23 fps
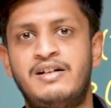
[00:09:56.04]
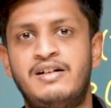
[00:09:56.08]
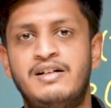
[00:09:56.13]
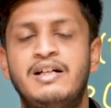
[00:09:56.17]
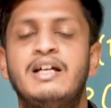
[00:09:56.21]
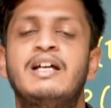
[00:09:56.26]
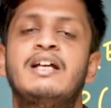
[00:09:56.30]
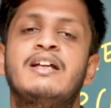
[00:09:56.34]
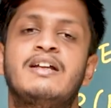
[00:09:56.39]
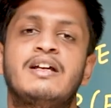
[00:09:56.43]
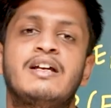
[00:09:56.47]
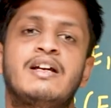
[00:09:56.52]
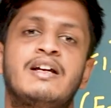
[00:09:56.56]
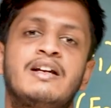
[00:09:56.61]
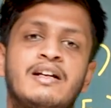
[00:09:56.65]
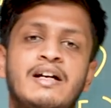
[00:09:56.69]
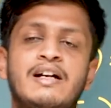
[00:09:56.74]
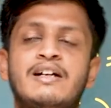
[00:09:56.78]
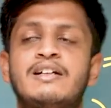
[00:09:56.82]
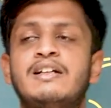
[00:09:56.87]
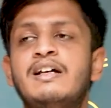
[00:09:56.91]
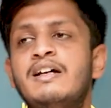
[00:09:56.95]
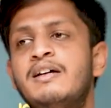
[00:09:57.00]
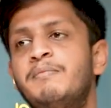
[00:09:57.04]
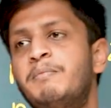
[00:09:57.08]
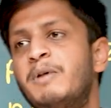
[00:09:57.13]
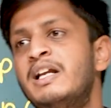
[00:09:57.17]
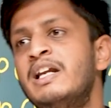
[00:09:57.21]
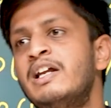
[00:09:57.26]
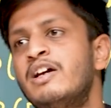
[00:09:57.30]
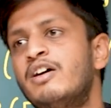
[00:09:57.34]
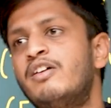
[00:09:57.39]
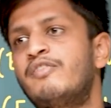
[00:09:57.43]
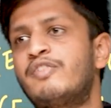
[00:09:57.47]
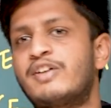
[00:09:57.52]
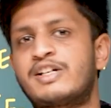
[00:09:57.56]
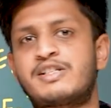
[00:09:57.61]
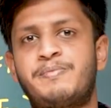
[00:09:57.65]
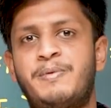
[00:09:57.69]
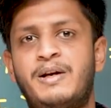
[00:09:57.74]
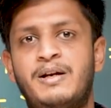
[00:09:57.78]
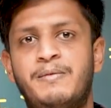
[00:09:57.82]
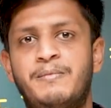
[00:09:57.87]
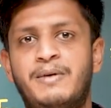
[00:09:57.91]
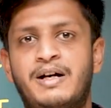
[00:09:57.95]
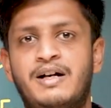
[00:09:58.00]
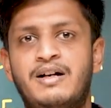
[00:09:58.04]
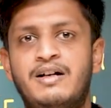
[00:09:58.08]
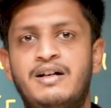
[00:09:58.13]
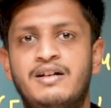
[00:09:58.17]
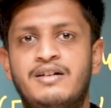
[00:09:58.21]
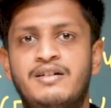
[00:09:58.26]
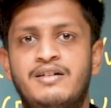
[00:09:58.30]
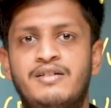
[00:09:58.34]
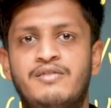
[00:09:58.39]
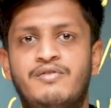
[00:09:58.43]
At the beginning of experiment,